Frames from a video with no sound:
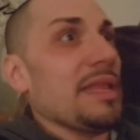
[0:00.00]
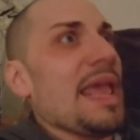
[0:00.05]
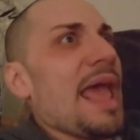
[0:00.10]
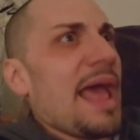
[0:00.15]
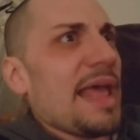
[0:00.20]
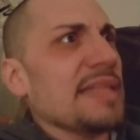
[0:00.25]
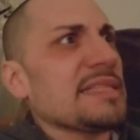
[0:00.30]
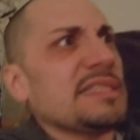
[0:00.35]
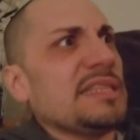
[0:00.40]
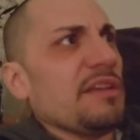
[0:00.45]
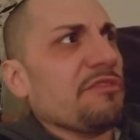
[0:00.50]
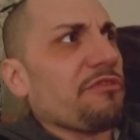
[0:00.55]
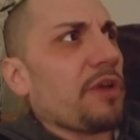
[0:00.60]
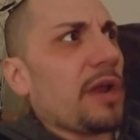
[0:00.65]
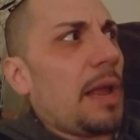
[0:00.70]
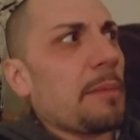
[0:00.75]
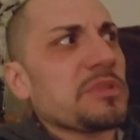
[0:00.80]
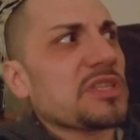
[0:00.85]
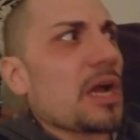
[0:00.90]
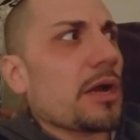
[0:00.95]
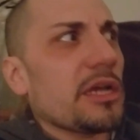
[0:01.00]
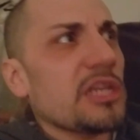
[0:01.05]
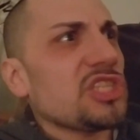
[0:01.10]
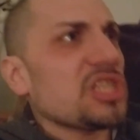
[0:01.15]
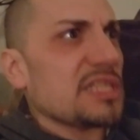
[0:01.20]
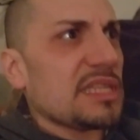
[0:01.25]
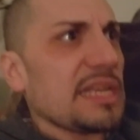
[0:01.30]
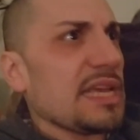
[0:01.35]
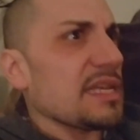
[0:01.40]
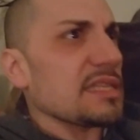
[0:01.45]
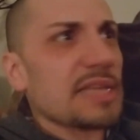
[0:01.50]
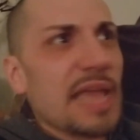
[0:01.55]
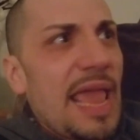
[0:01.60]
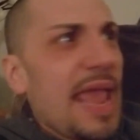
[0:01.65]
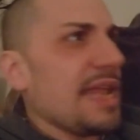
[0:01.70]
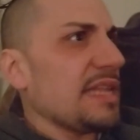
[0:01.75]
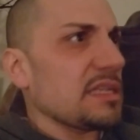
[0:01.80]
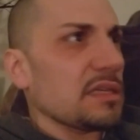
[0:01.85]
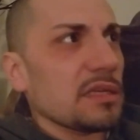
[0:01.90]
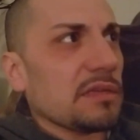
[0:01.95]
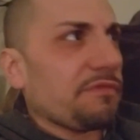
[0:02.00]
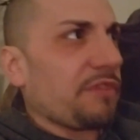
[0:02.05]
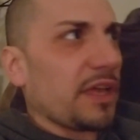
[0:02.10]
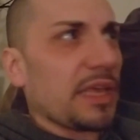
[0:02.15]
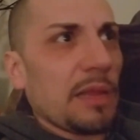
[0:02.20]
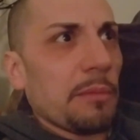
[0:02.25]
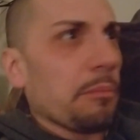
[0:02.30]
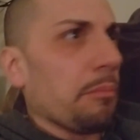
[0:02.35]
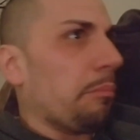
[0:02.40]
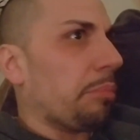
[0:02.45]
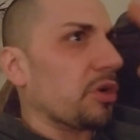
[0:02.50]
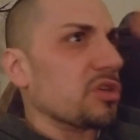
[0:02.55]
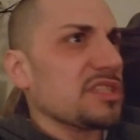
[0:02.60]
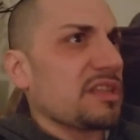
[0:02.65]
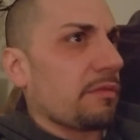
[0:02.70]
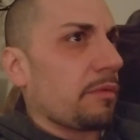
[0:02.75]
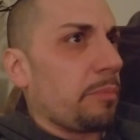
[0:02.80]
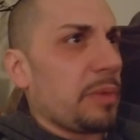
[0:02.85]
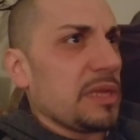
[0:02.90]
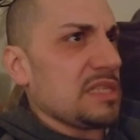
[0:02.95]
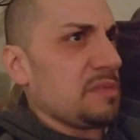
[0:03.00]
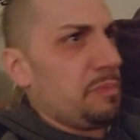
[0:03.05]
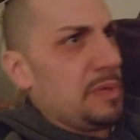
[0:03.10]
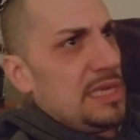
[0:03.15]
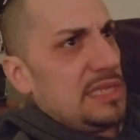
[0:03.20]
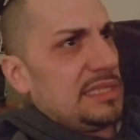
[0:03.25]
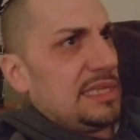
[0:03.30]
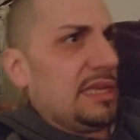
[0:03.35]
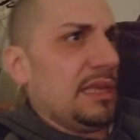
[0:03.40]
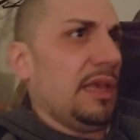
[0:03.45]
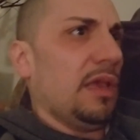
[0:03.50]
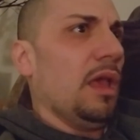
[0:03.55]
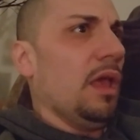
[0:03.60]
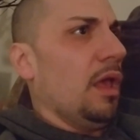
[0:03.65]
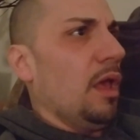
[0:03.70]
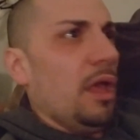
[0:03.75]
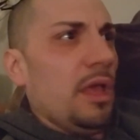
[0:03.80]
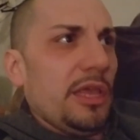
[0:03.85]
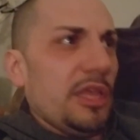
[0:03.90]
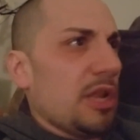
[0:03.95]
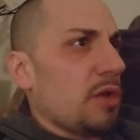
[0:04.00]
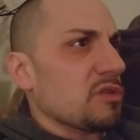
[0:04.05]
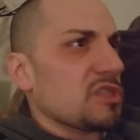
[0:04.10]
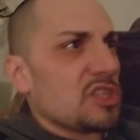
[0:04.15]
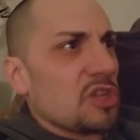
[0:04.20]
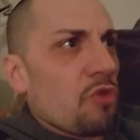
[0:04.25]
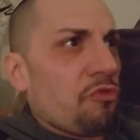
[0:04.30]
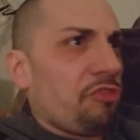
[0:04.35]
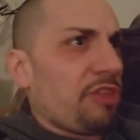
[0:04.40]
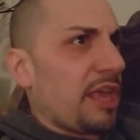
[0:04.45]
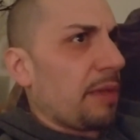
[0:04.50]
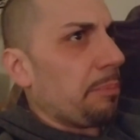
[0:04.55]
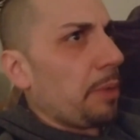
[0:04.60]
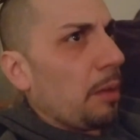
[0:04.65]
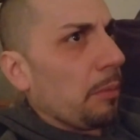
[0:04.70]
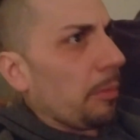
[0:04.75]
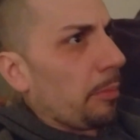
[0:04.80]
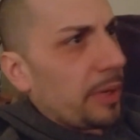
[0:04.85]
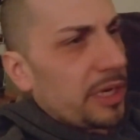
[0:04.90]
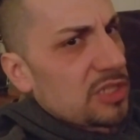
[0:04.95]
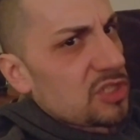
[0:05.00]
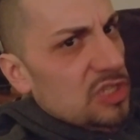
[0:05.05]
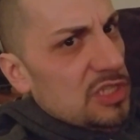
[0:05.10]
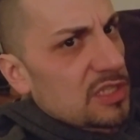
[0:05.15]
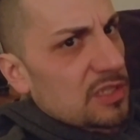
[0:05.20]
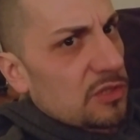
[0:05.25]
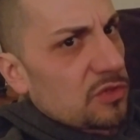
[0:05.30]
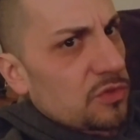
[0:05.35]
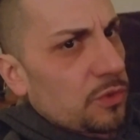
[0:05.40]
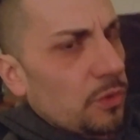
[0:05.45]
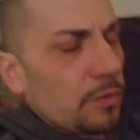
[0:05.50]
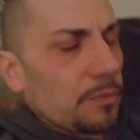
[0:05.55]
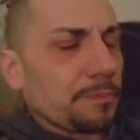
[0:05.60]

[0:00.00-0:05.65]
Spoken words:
Yeah, it's different. I'm sorry, it just is. I hate to fucking burst everybody's PC, you know, snowflake bubble, but it's just the truth.